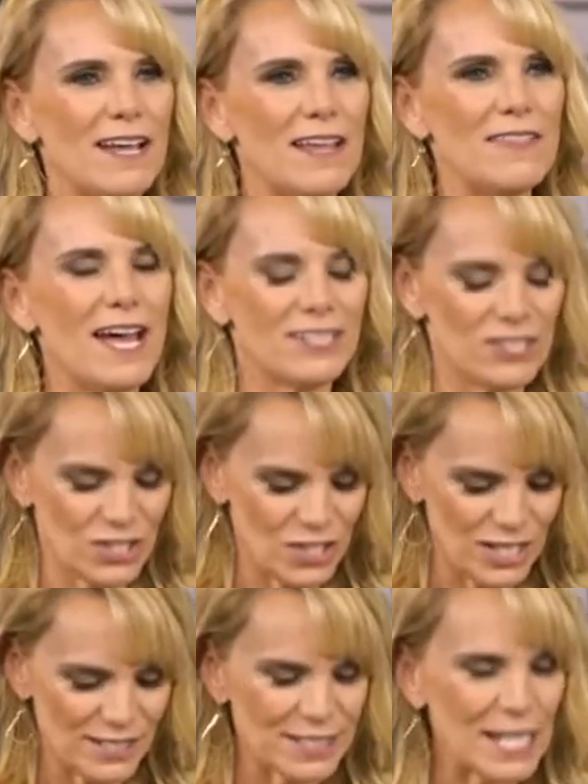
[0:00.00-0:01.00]
and that's
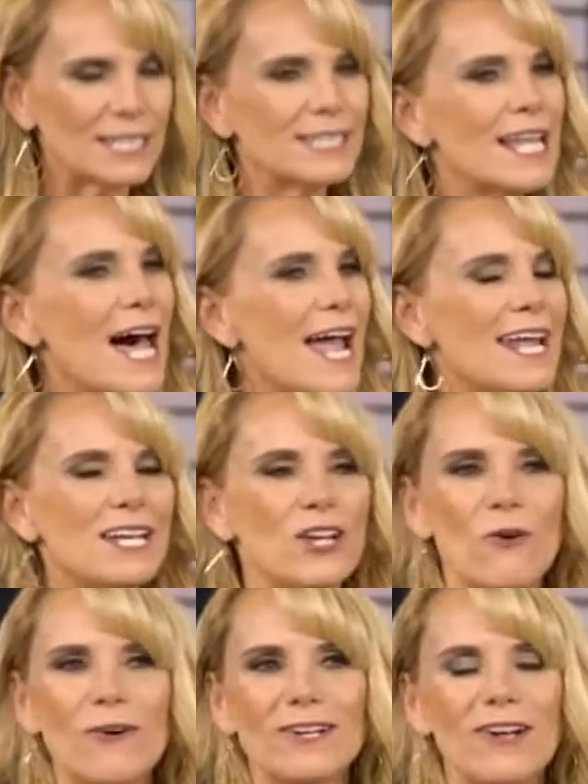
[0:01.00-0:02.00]
just light
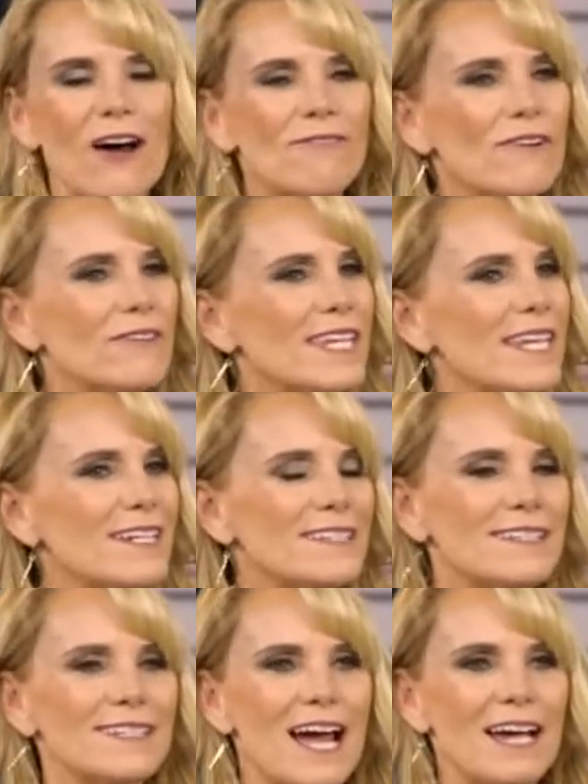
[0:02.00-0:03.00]
going off on the
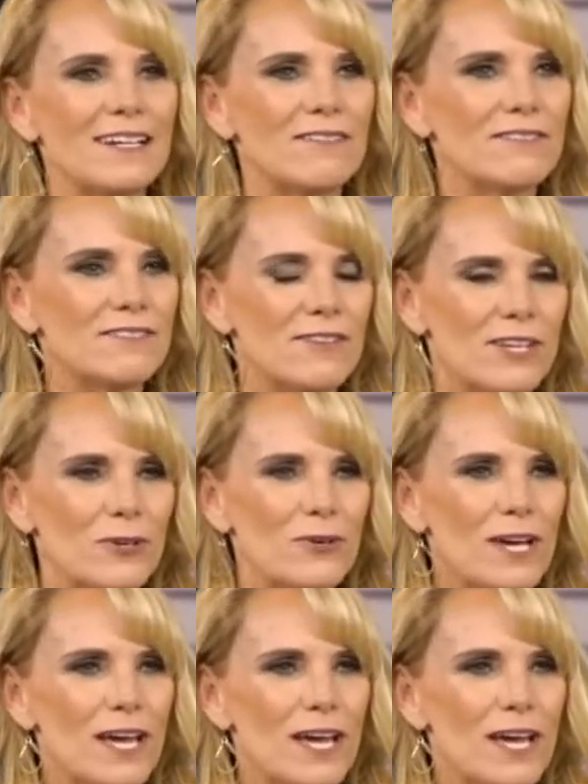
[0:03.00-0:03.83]
inside of you,